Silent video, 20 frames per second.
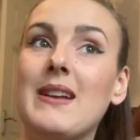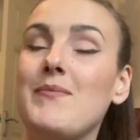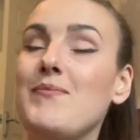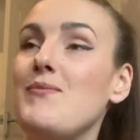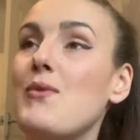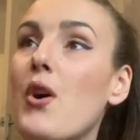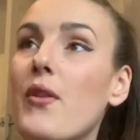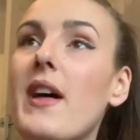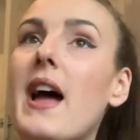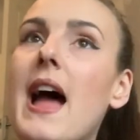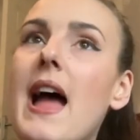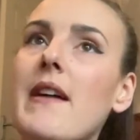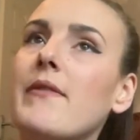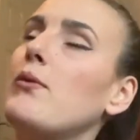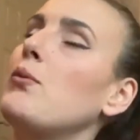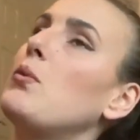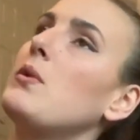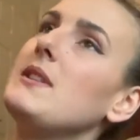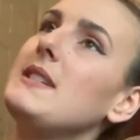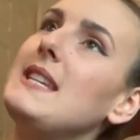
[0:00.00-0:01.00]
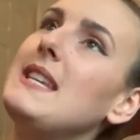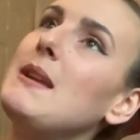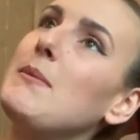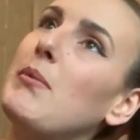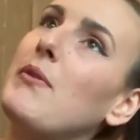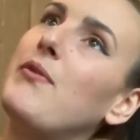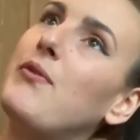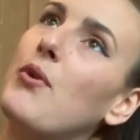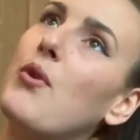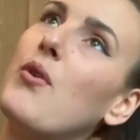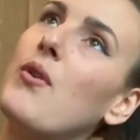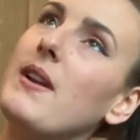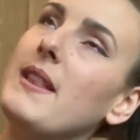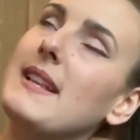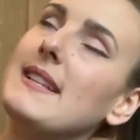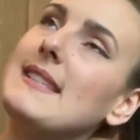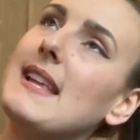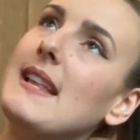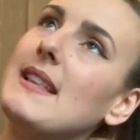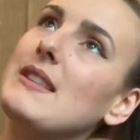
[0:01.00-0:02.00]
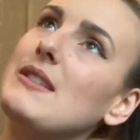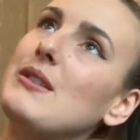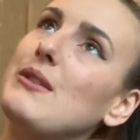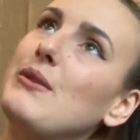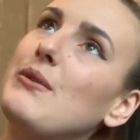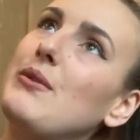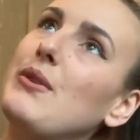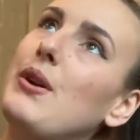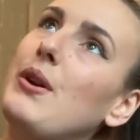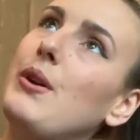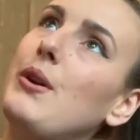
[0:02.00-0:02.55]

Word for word: not that I ever wanted it before in the sense of